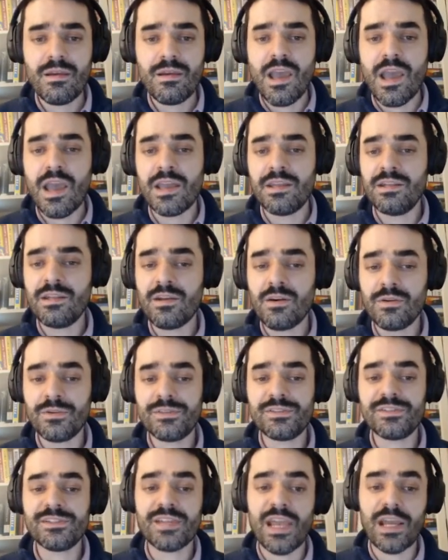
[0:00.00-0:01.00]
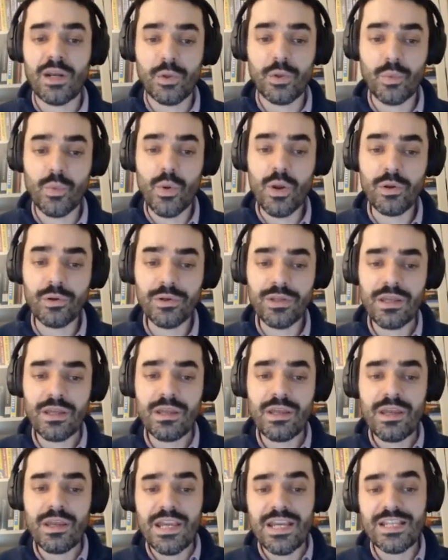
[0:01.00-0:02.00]
And in a siloed world,
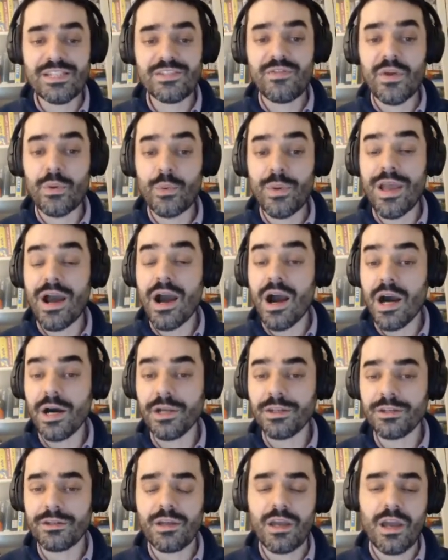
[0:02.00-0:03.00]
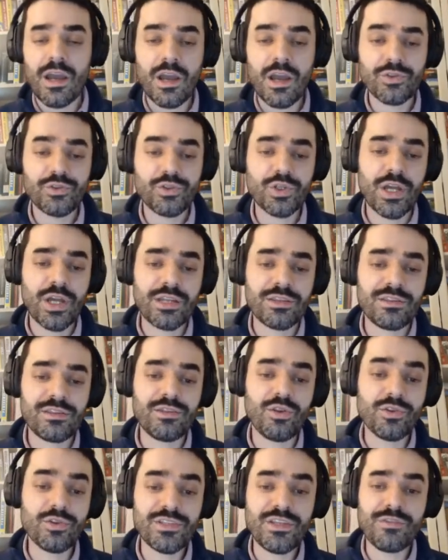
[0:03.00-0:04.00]
it's very hard to connect
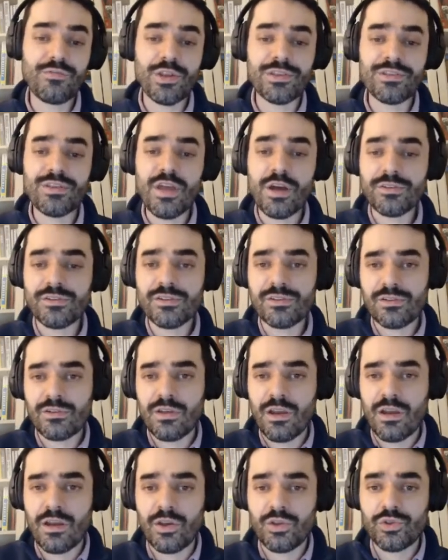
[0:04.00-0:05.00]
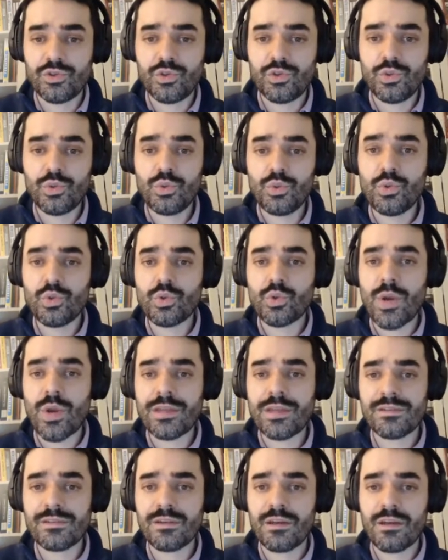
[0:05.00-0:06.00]
those different dots to
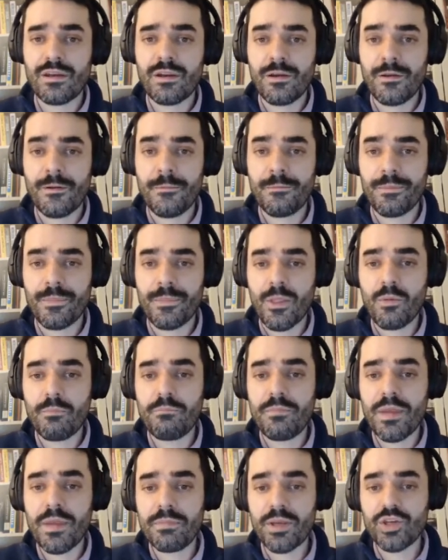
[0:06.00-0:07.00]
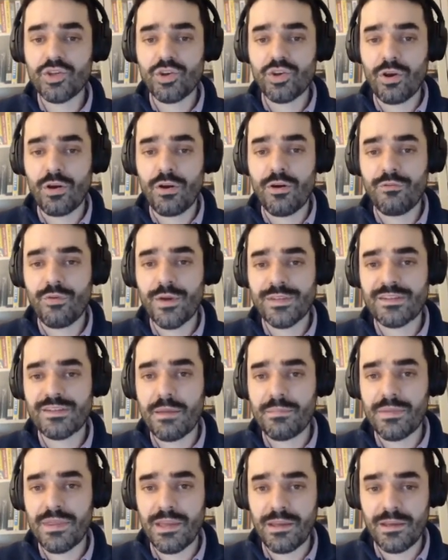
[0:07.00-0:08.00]
create a big picture of what's
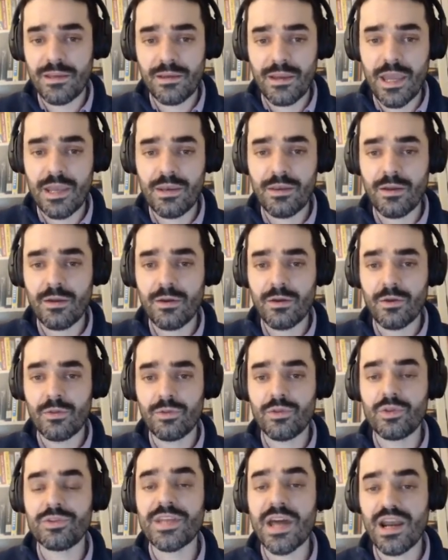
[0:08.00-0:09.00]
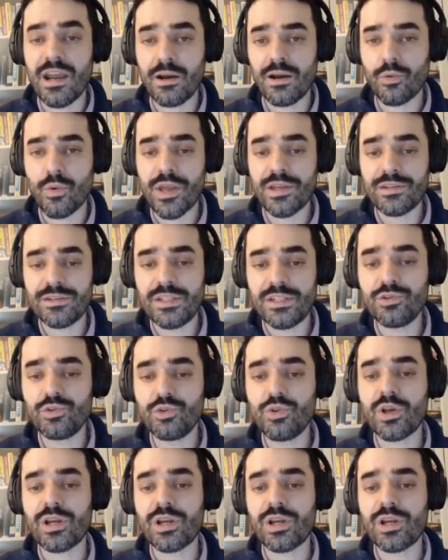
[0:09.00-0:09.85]
happening and the data related to the